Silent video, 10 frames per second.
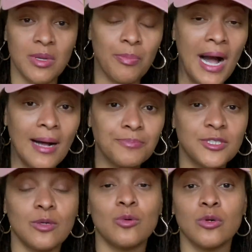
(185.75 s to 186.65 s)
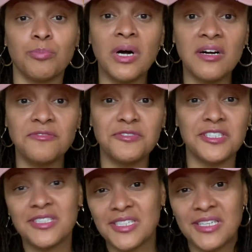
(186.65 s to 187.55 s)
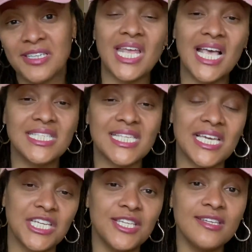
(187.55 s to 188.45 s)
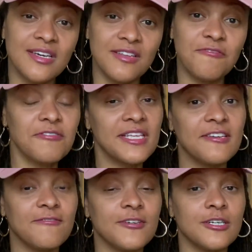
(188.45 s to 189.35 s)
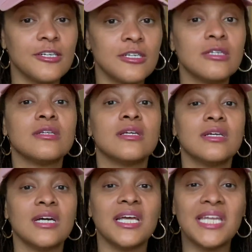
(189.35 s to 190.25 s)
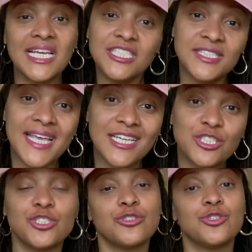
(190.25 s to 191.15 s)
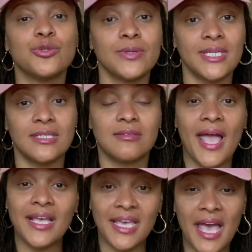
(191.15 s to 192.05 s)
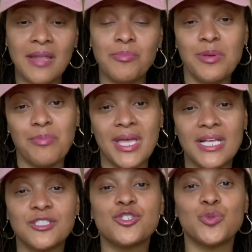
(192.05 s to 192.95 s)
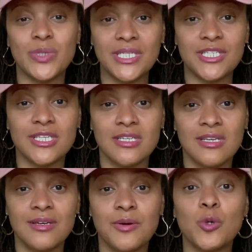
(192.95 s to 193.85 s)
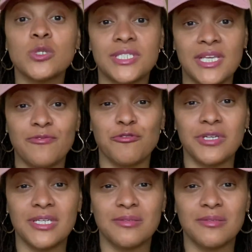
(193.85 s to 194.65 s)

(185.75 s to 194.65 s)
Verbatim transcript: be popped or puffed. It has like a nutty flavor, a nice texture to it, and can be made sweet or savory.